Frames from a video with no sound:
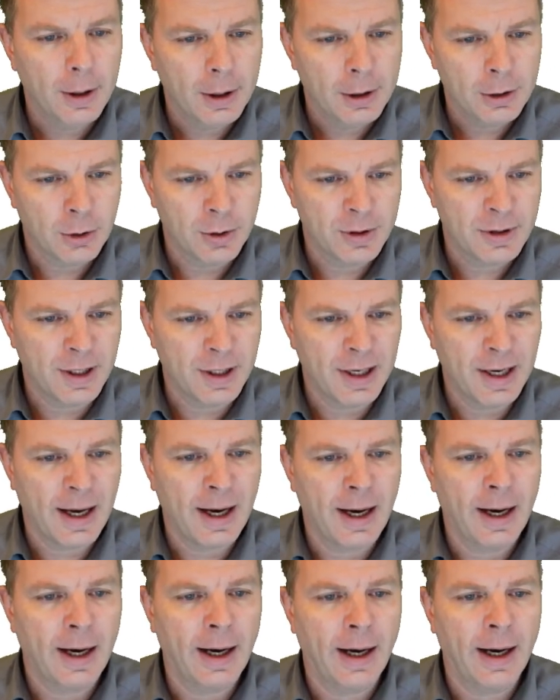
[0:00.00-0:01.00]
So it's a
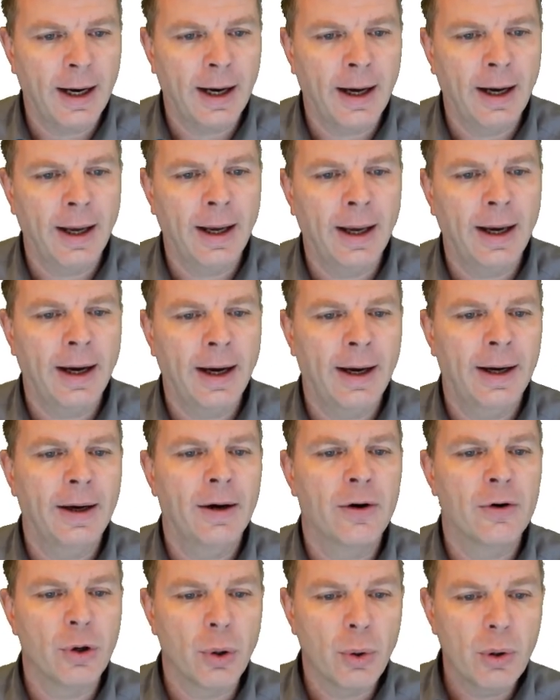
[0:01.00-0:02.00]

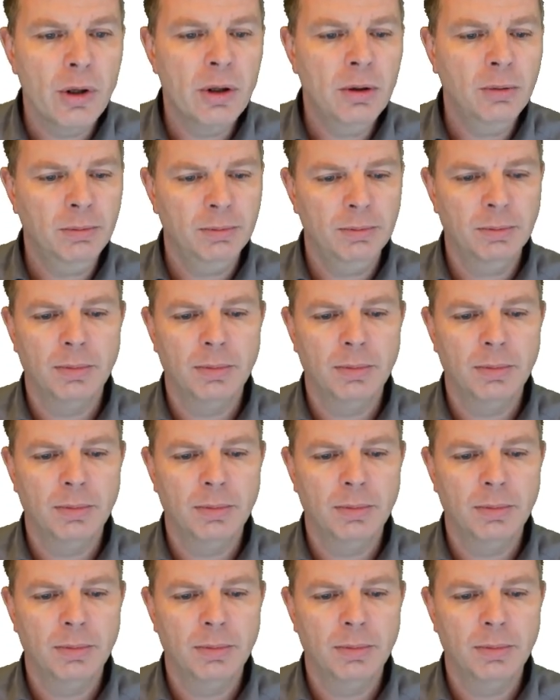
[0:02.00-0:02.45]
role